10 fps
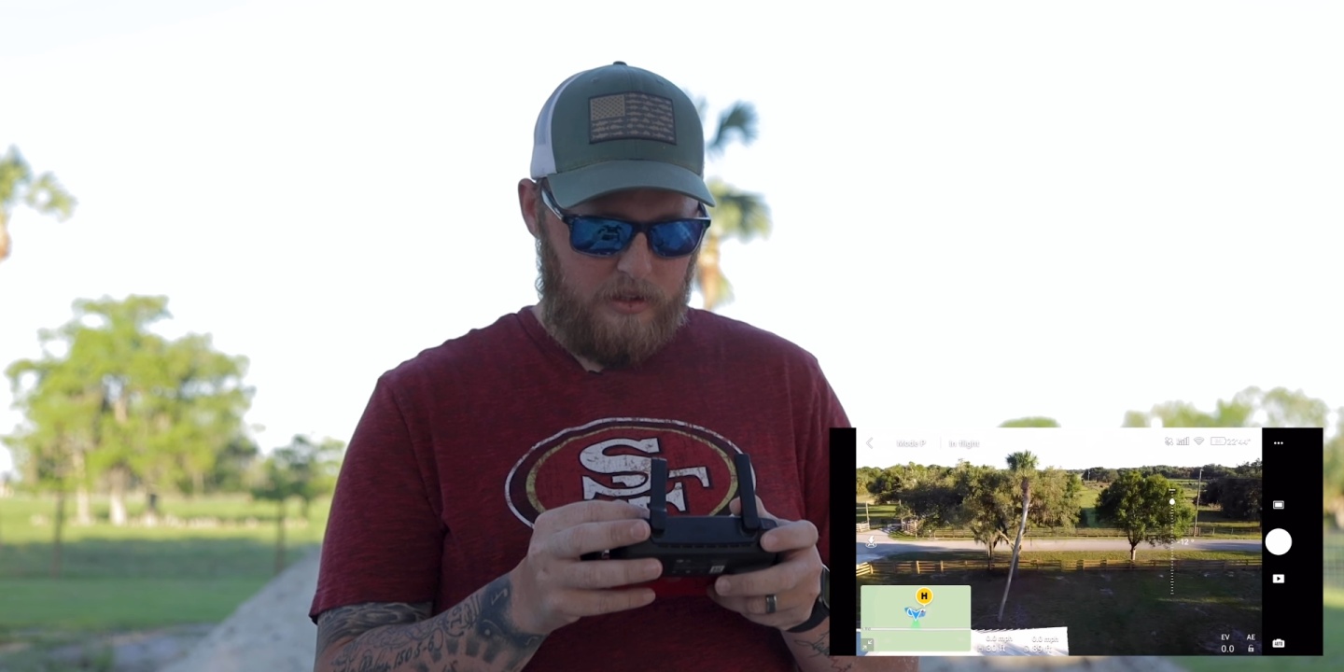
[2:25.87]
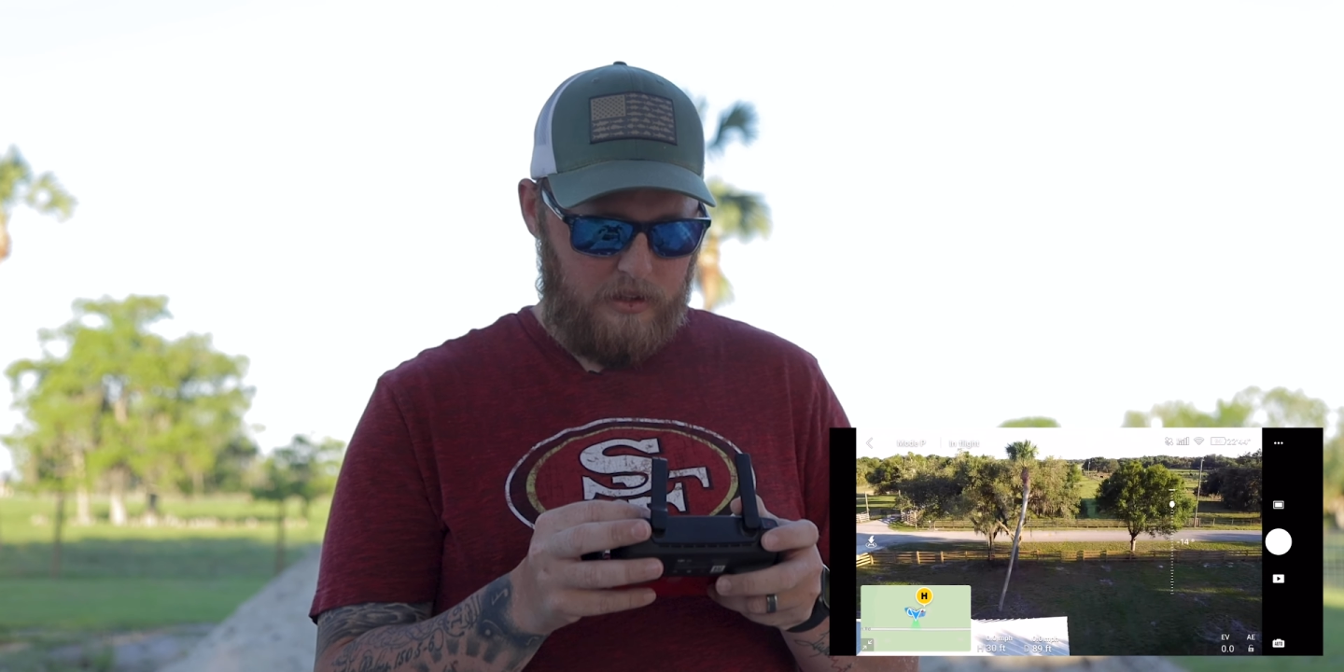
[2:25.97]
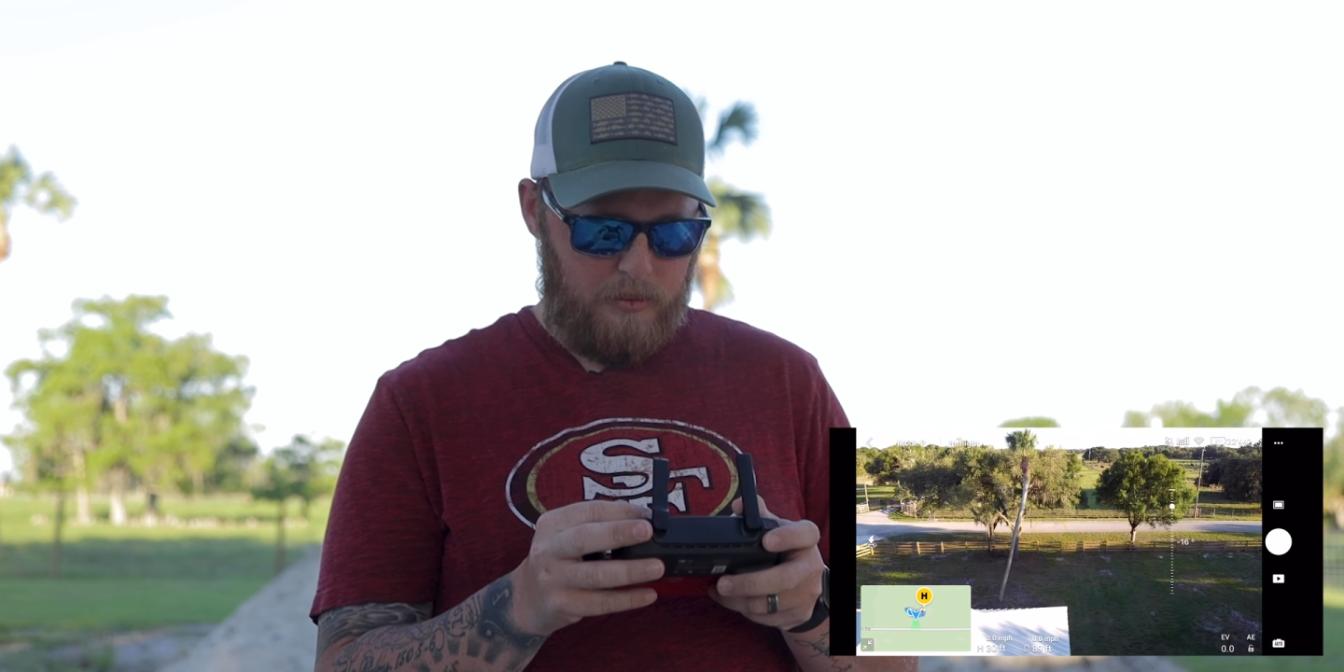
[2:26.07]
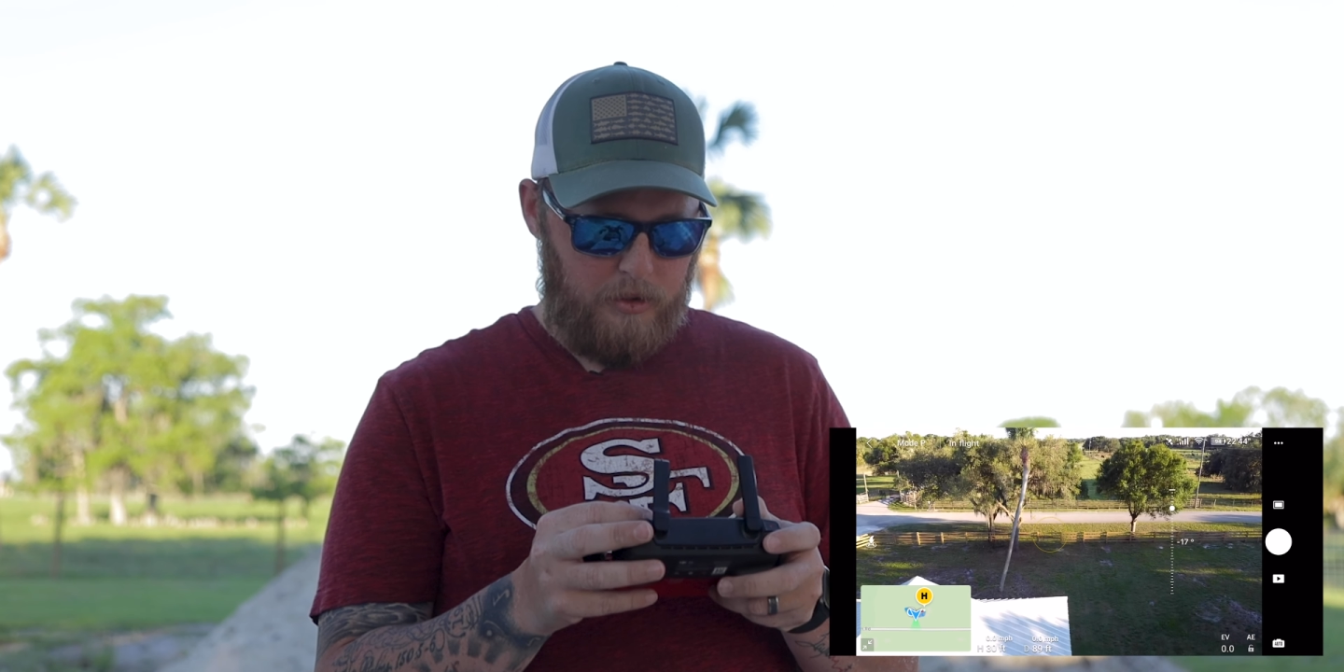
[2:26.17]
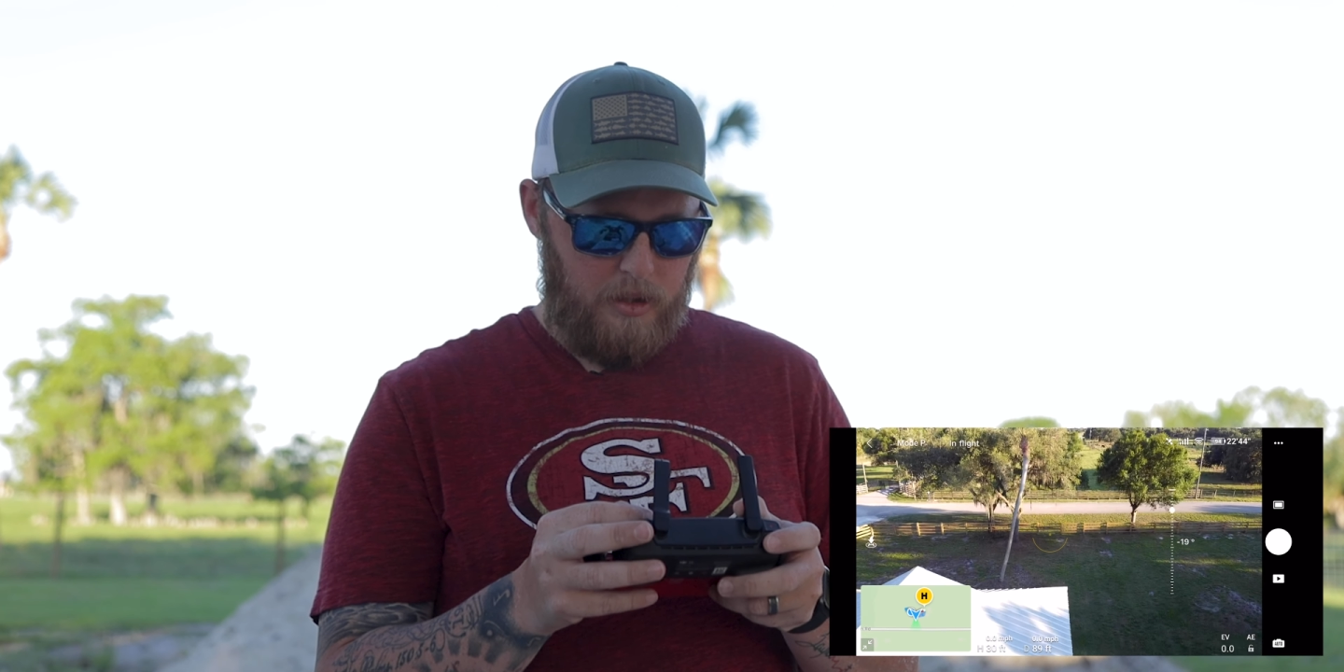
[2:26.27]
on
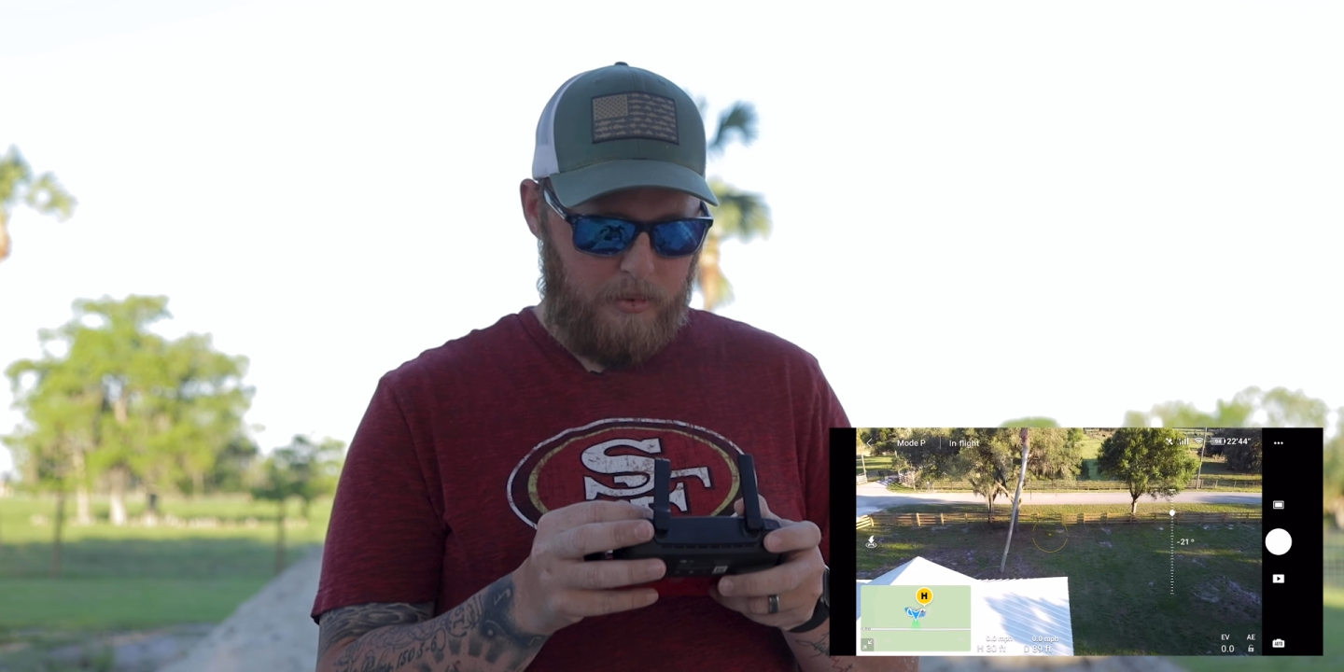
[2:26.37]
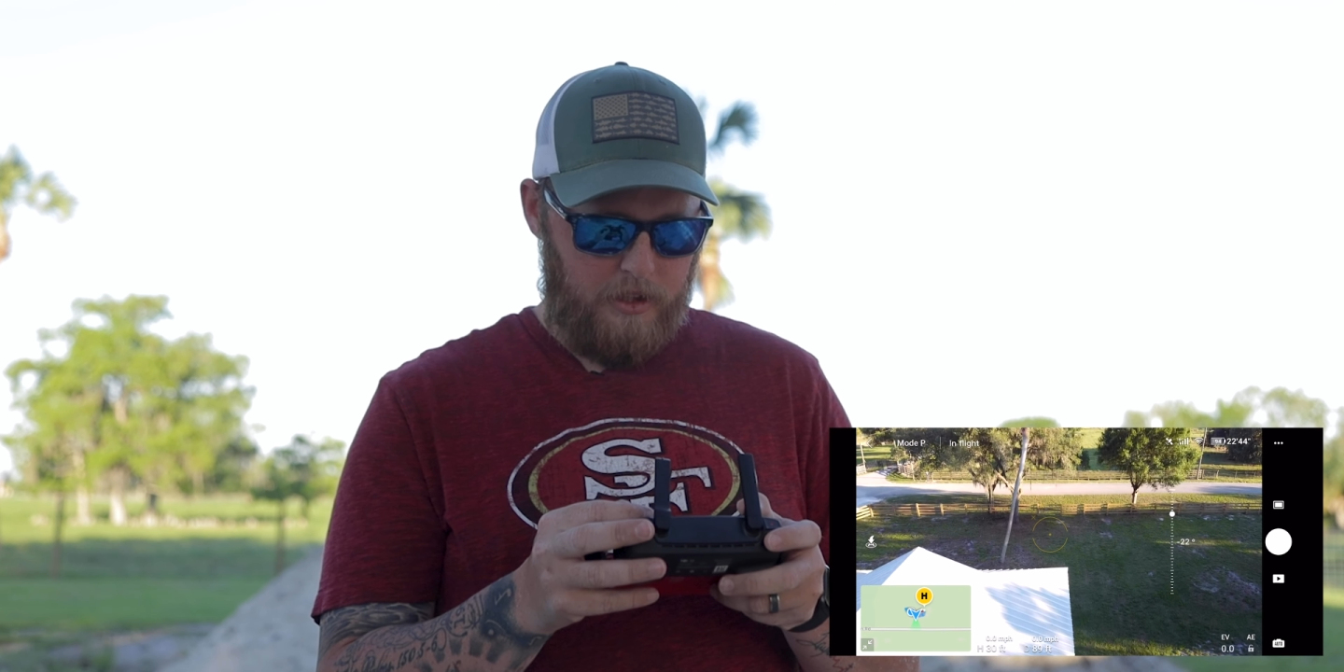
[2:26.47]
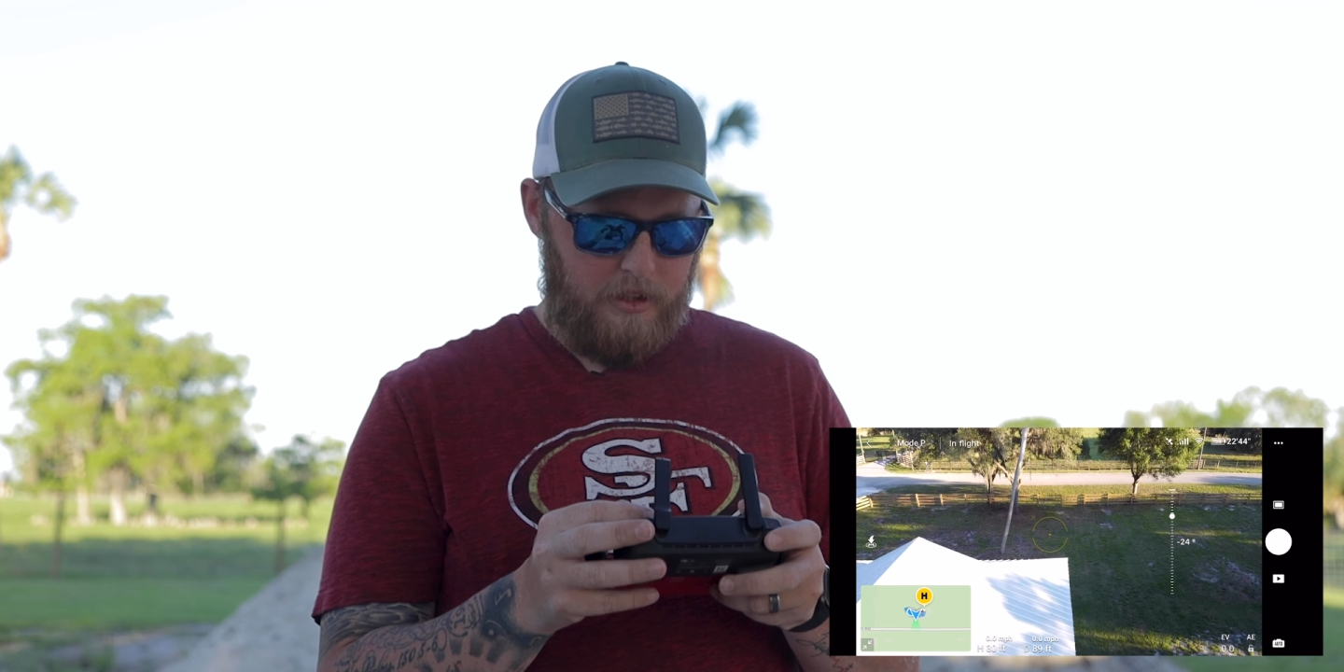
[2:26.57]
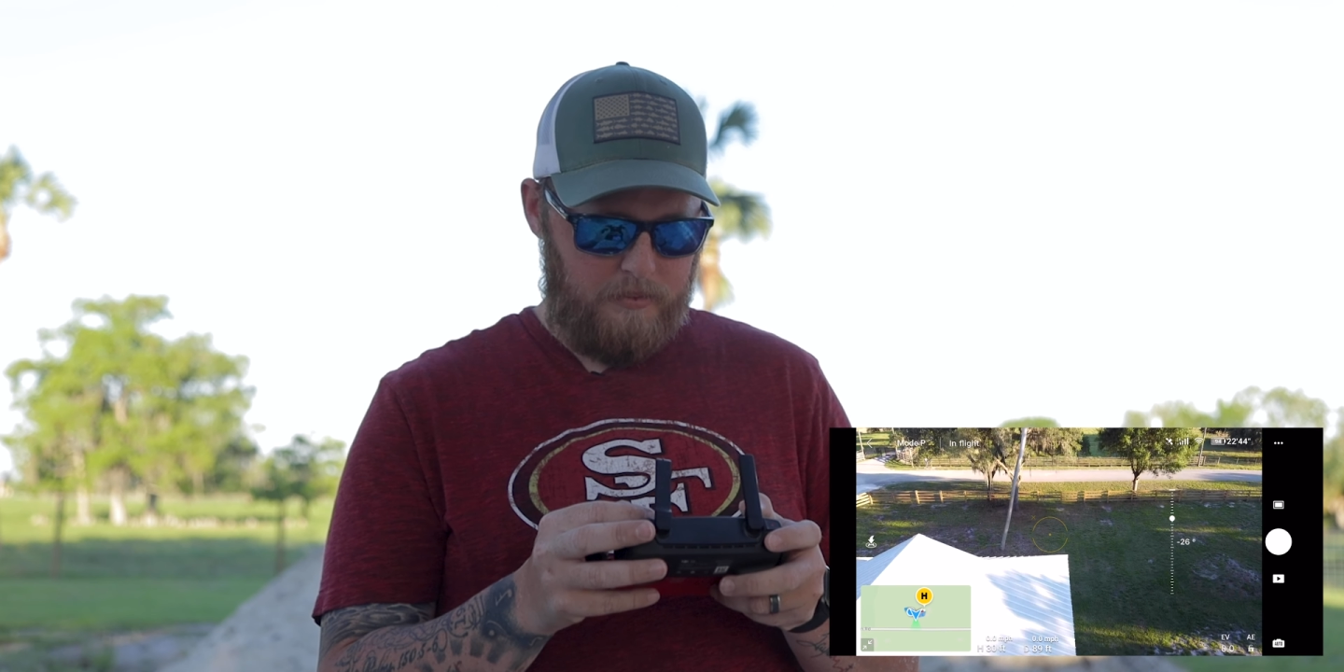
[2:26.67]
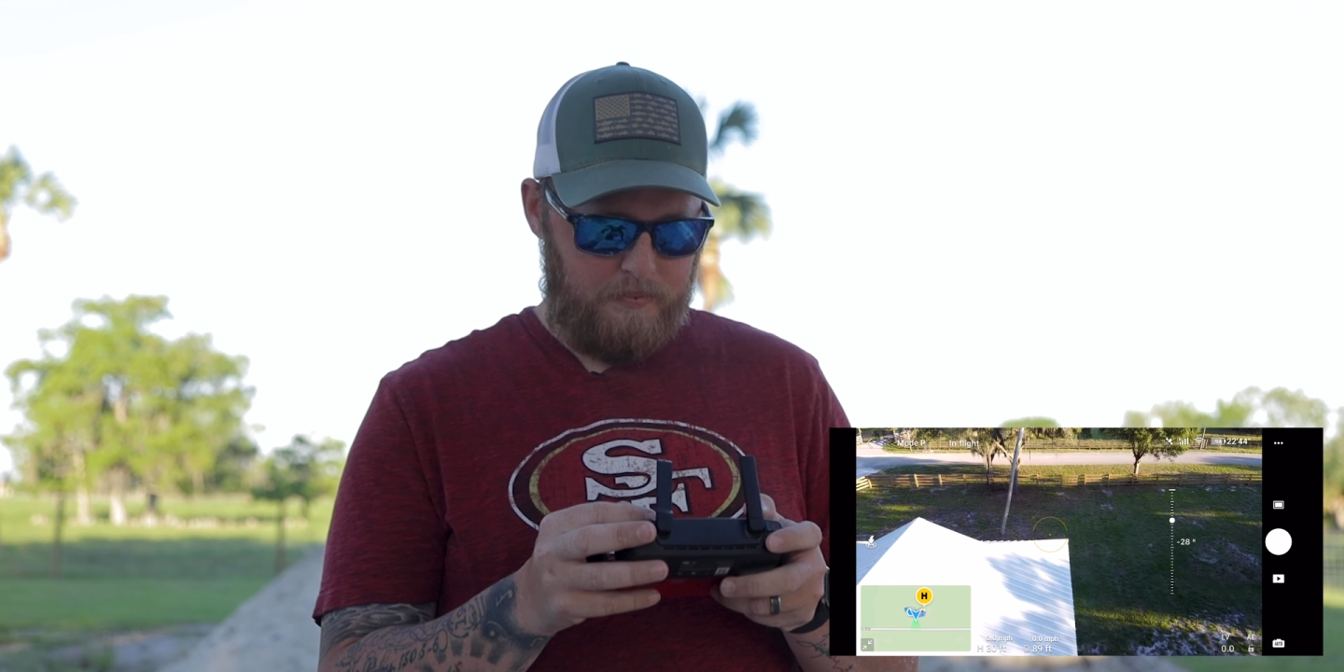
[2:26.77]
this
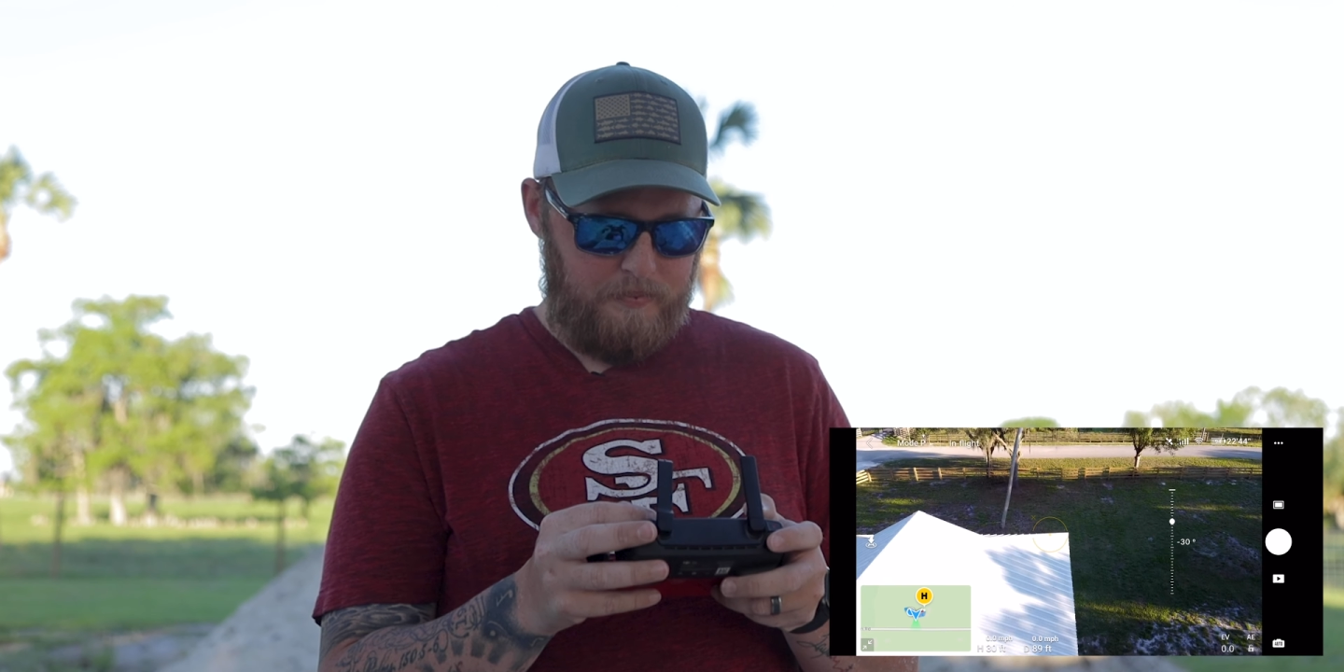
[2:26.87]
property.